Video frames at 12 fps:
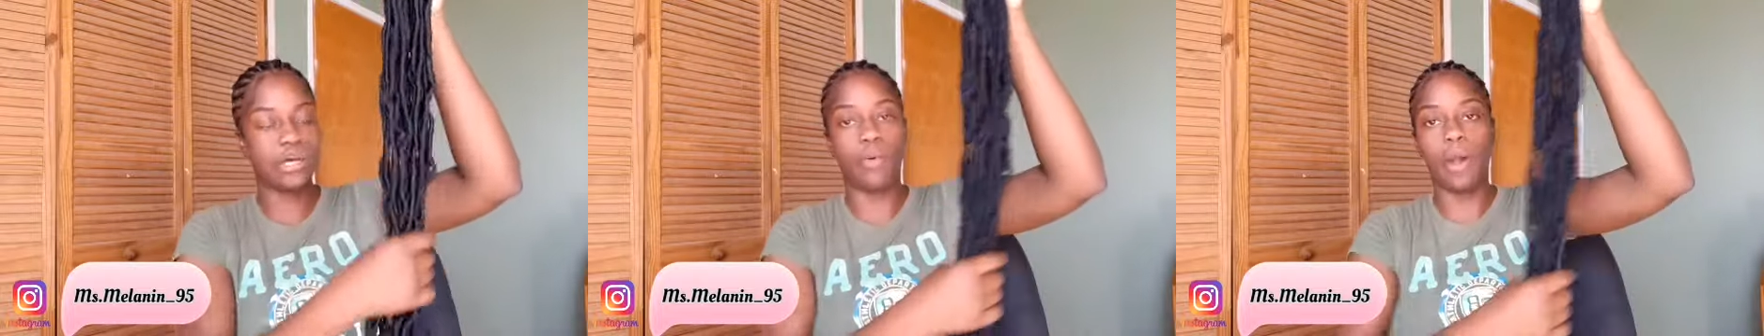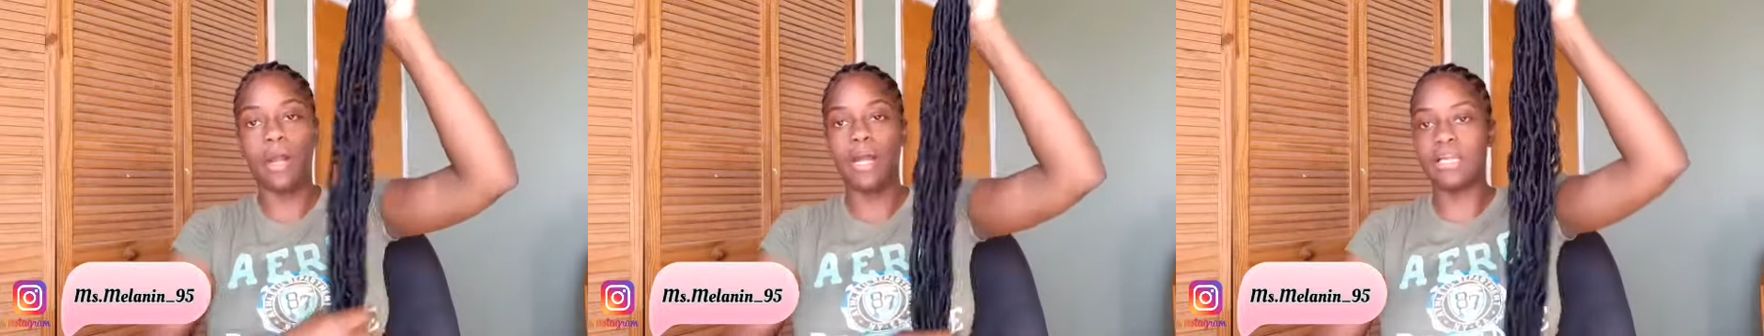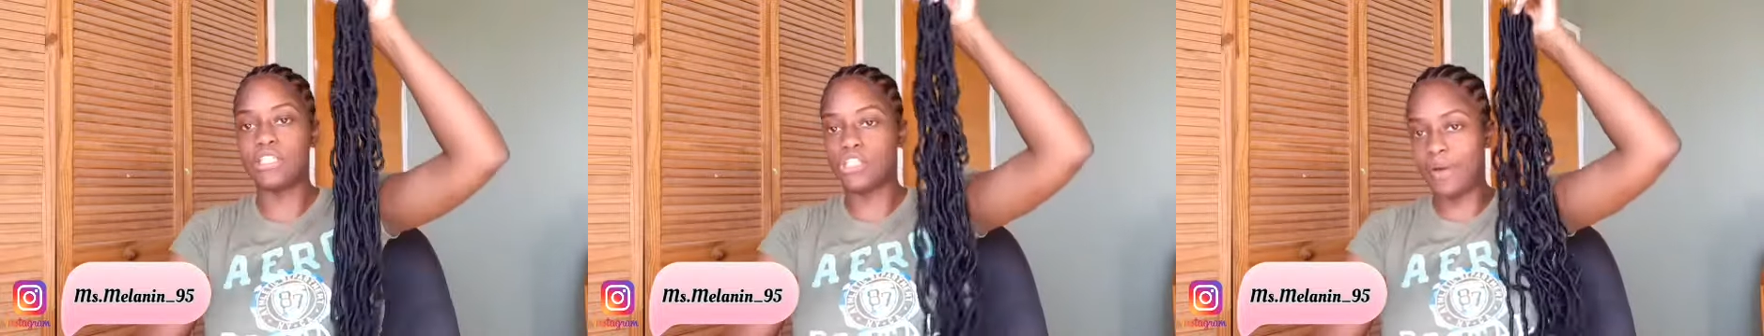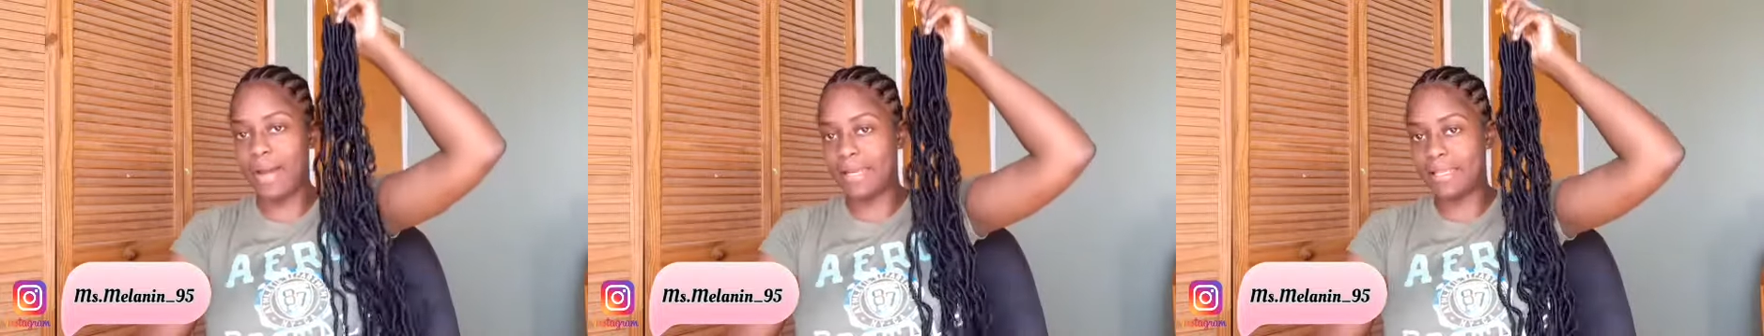we're gonna
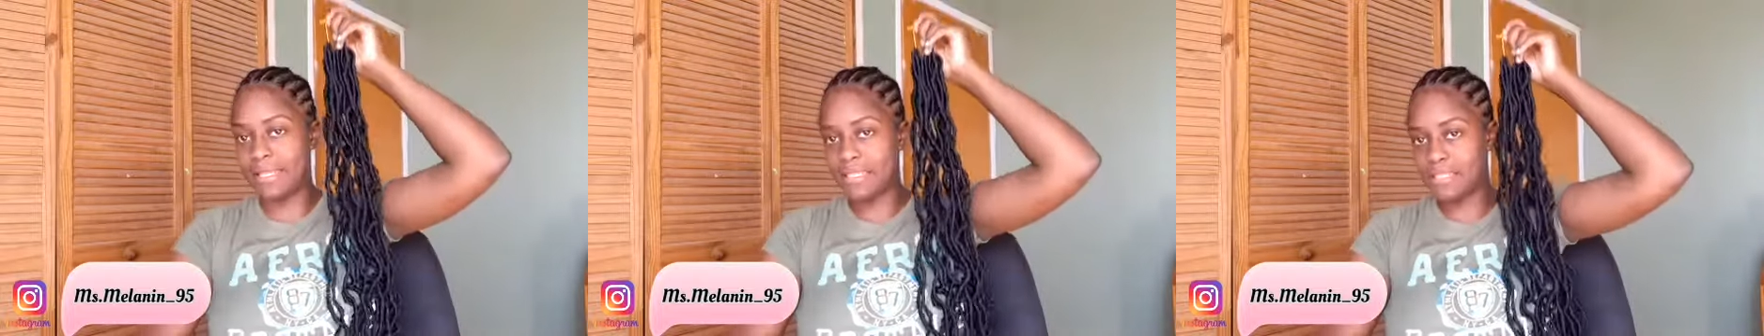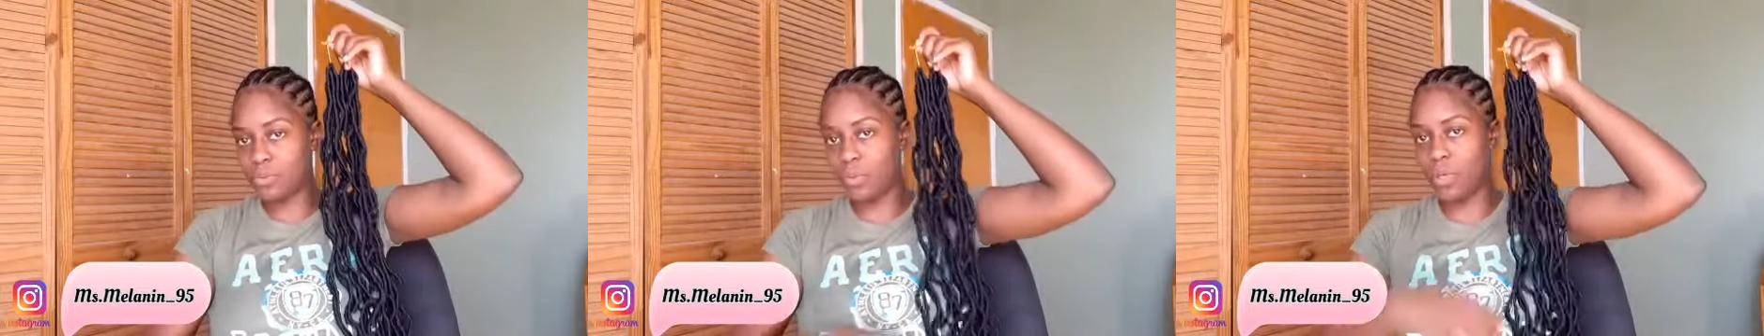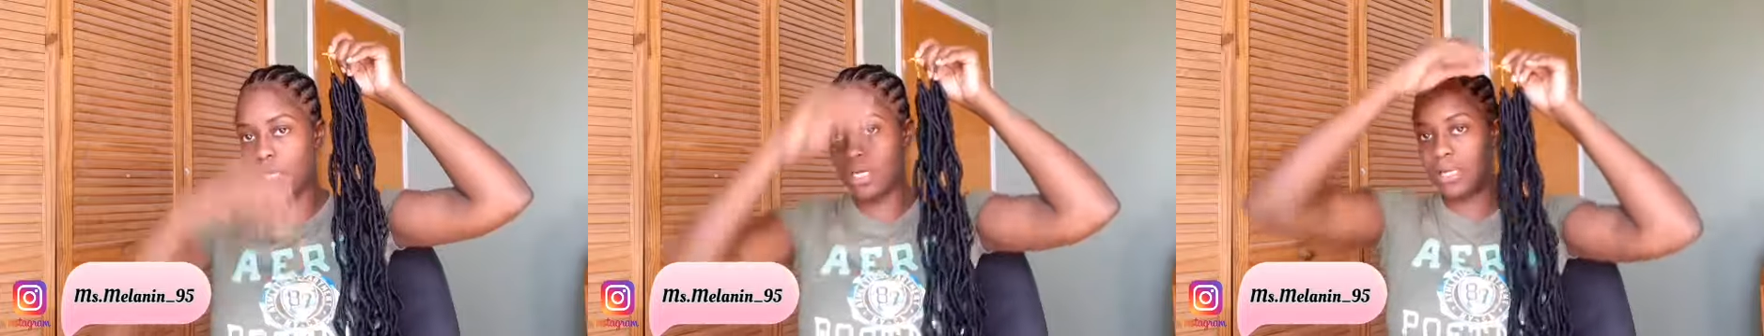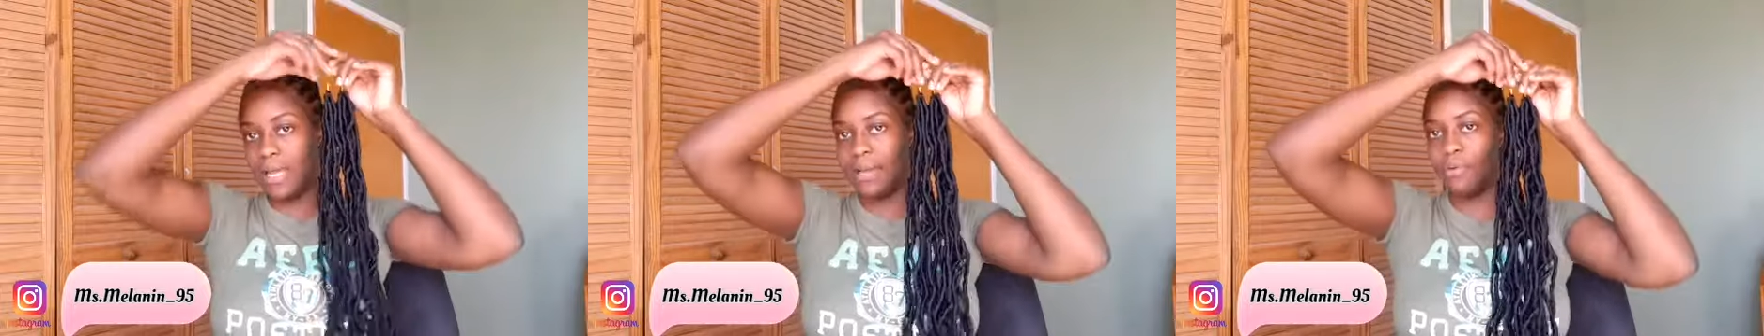try this
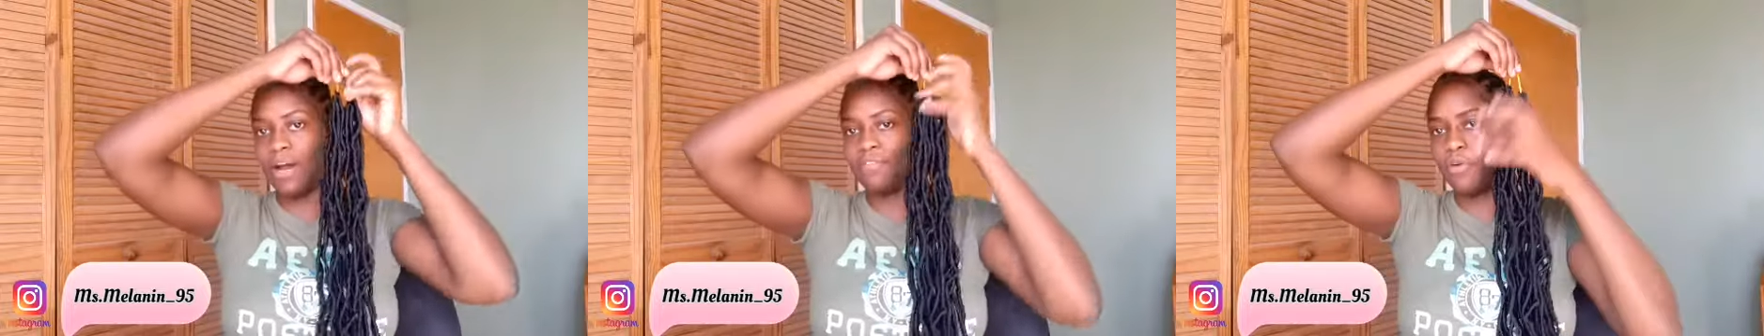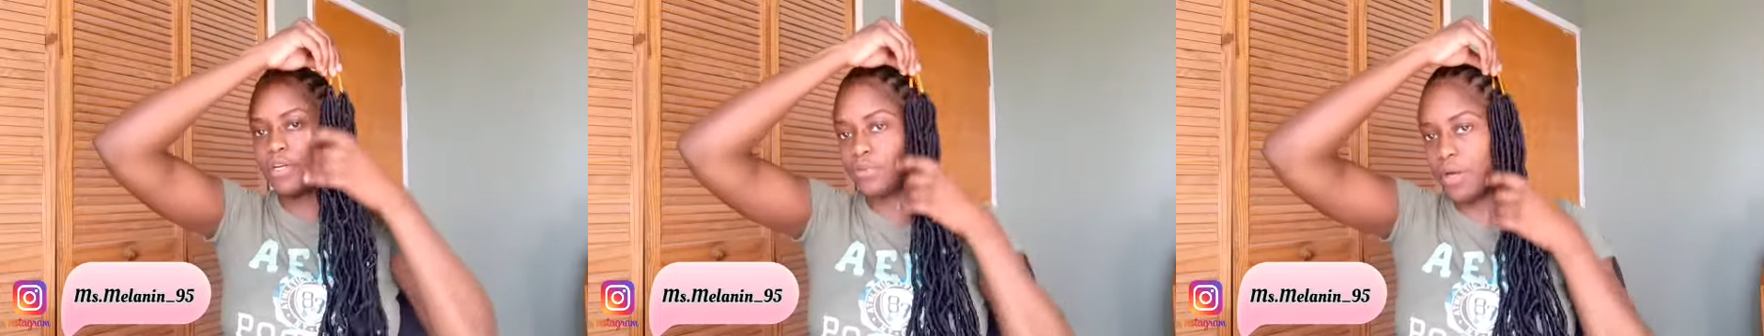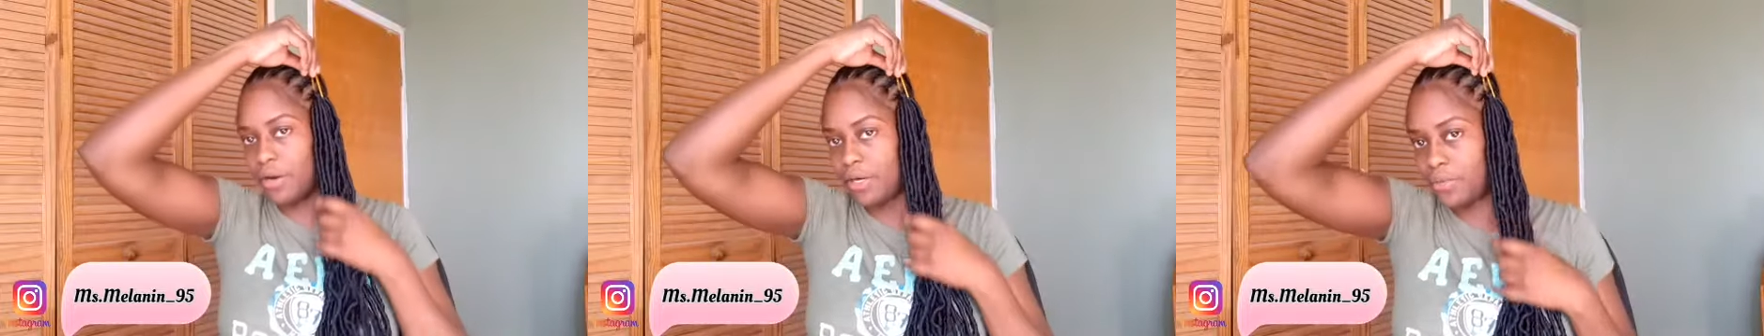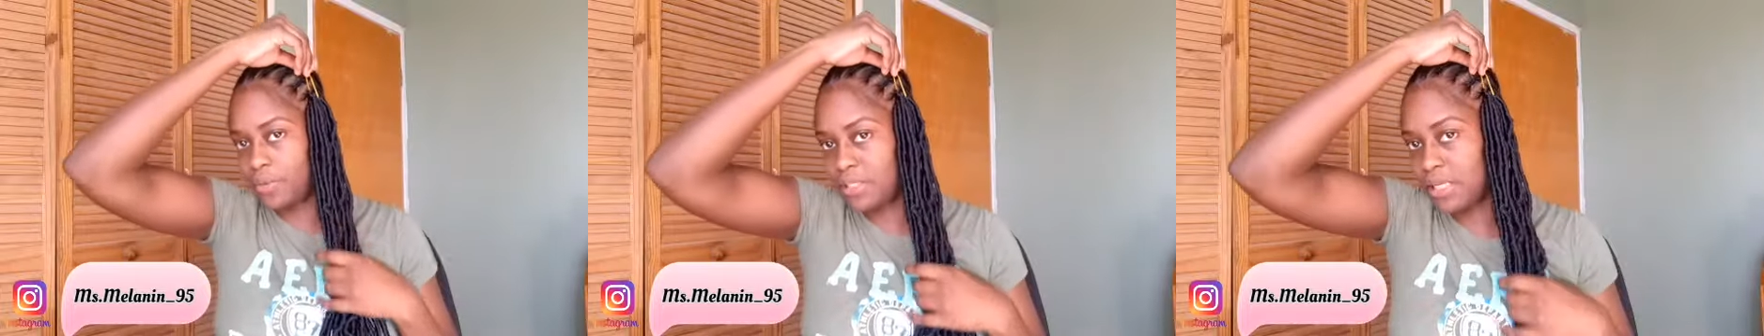one, and of course we're gonna
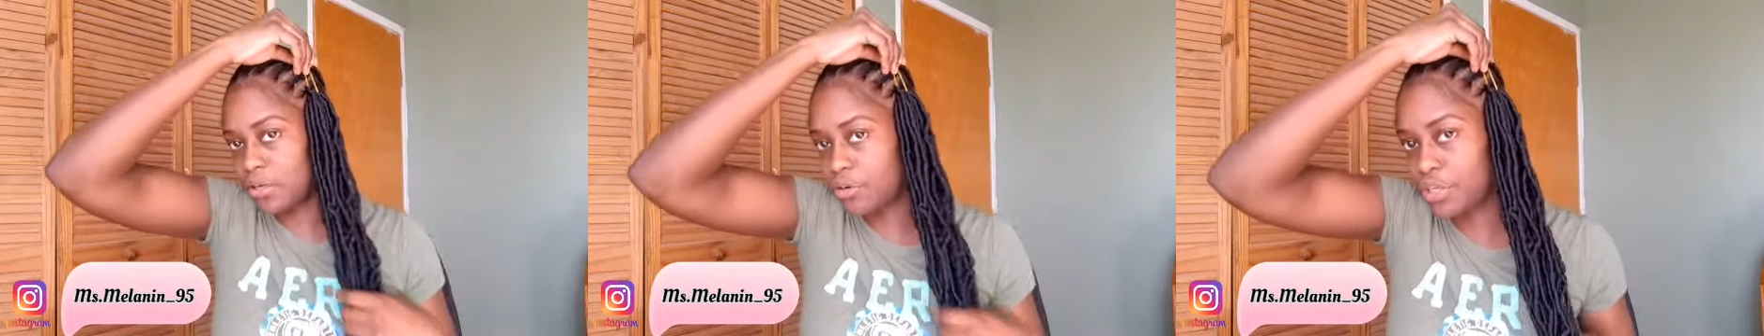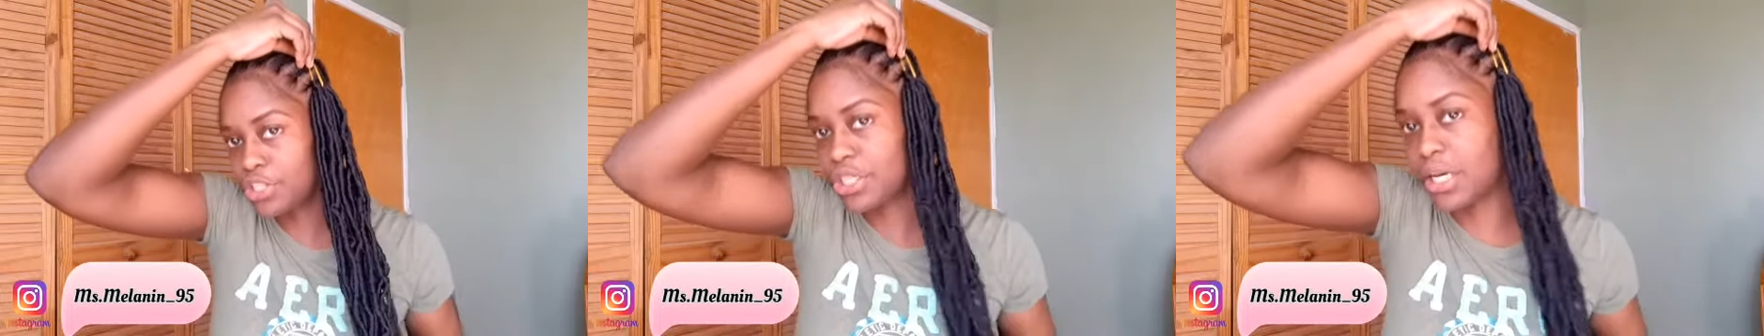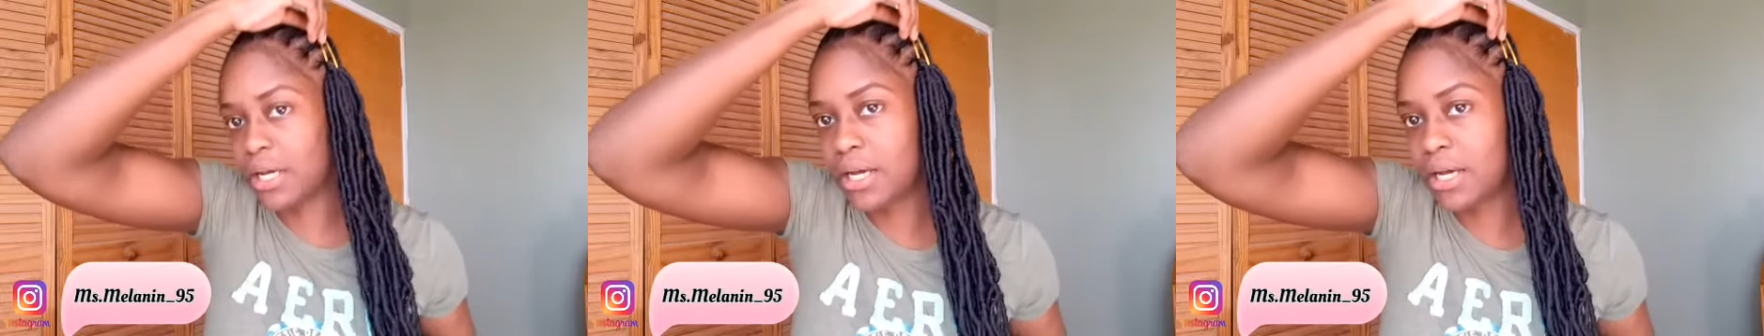do it in crochet,